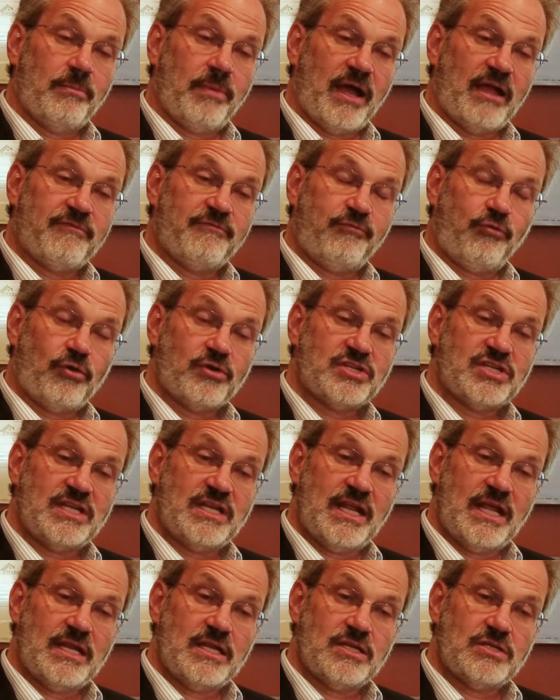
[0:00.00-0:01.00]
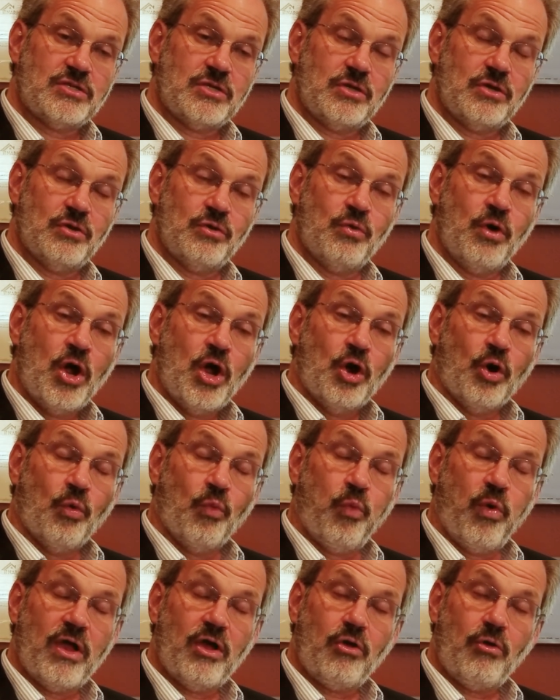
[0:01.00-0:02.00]
by 1482
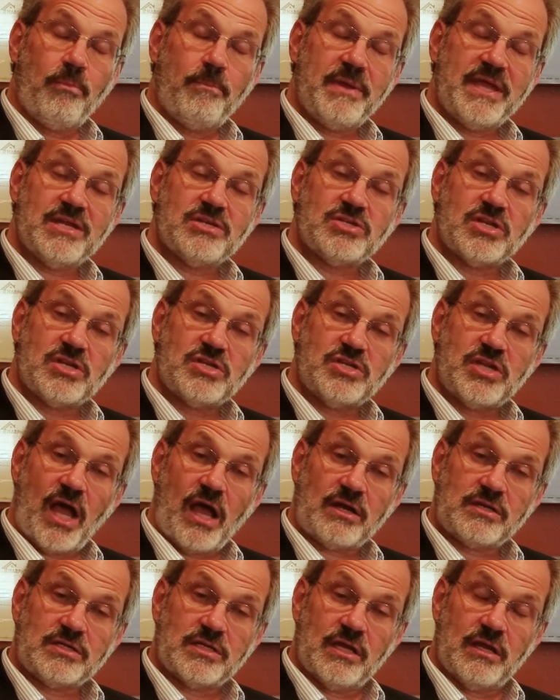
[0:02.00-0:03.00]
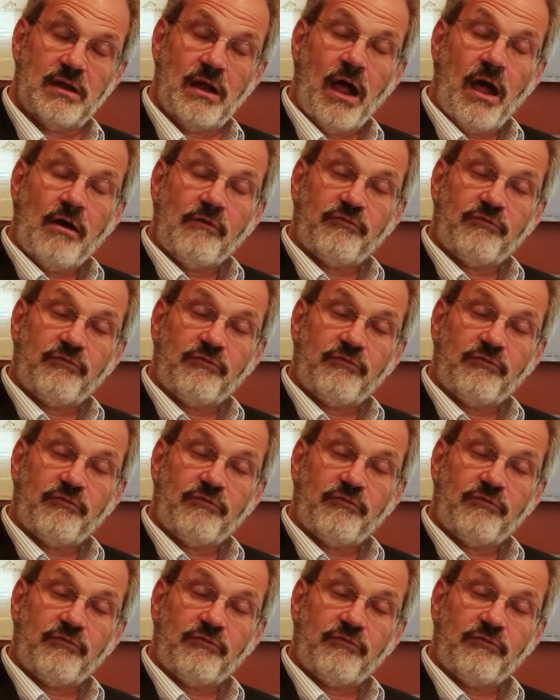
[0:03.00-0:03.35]
will be deducted